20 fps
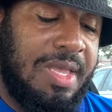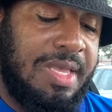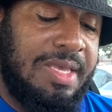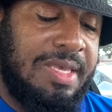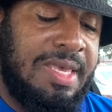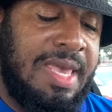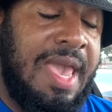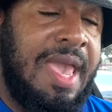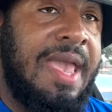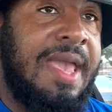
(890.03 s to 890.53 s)

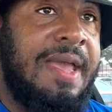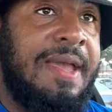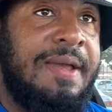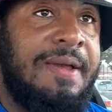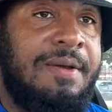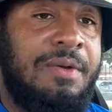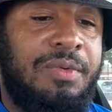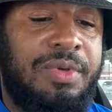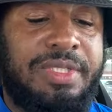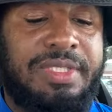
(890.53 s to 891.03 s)
yeah,
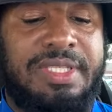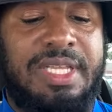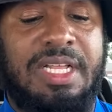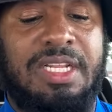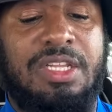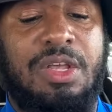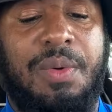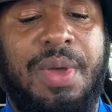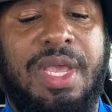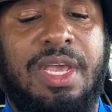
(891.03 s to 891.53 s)
we're still
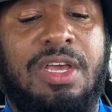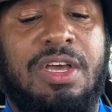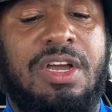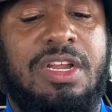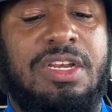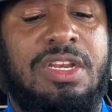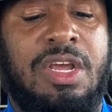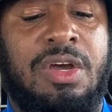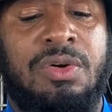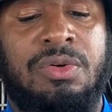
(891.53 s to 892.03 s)
doing
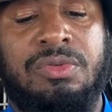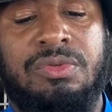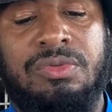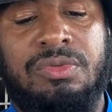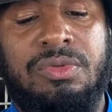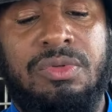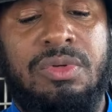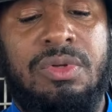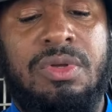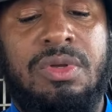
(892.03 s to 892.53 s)
good though.
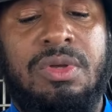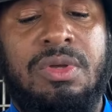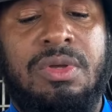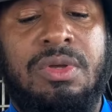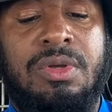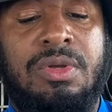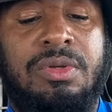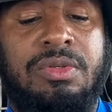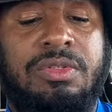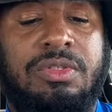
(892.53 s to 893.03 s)

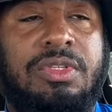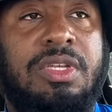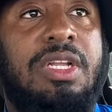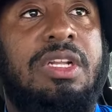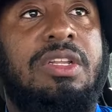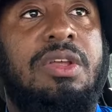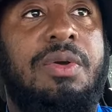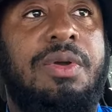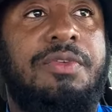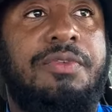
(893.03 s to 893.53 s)
Still
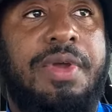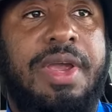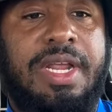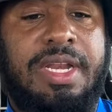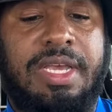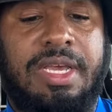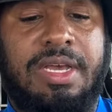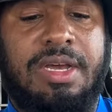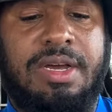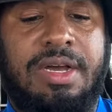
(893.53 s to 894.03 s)
doing
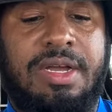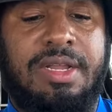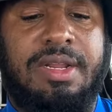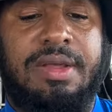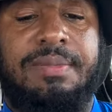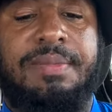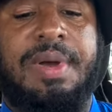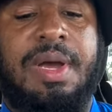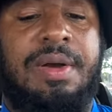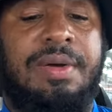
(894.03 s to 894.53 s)
really good,
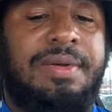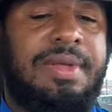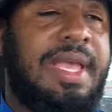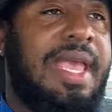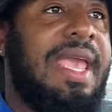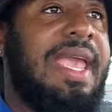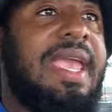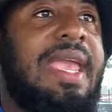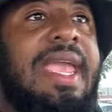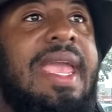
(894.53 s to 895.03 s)
about
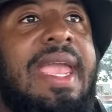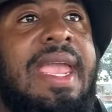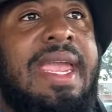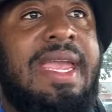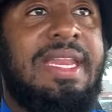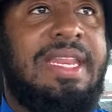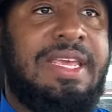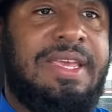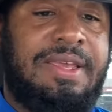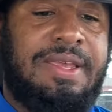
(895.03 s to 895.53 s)

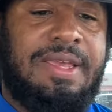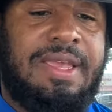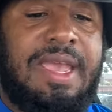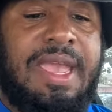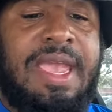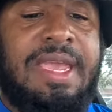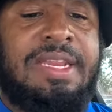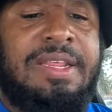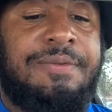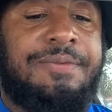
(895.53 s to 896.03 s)
80,
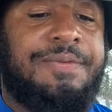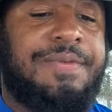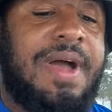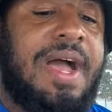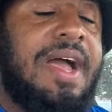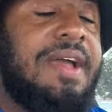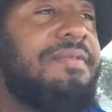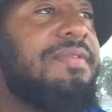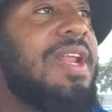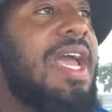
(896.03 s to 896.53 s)

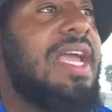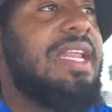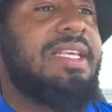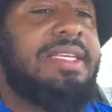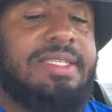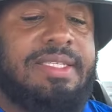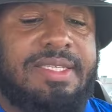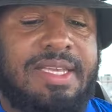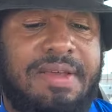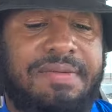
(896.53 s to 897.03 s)
85,
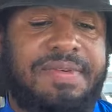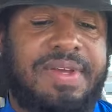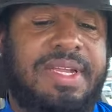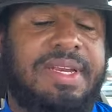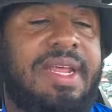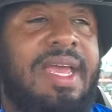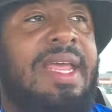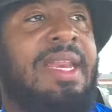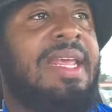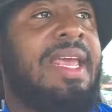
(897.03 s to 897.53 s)

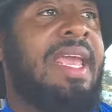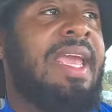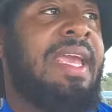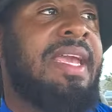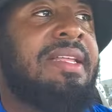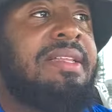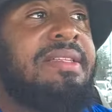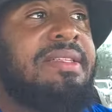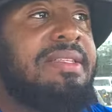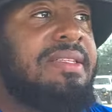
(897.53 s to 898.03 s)
97, and
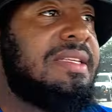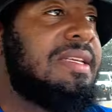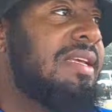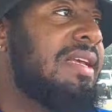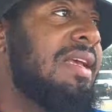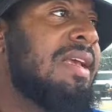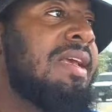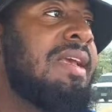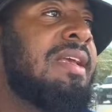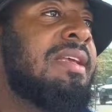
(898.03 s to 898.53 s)
8.
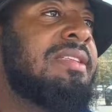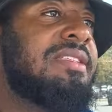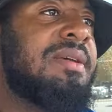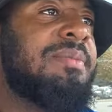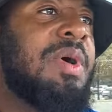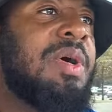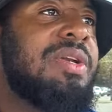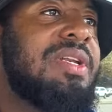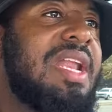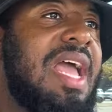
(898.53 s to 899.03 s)
It's
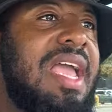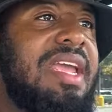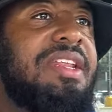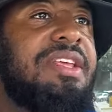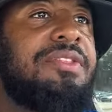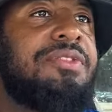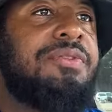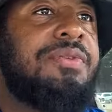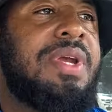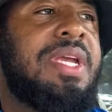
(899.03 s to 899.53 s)
about
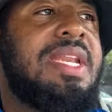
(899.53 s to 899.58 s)
93,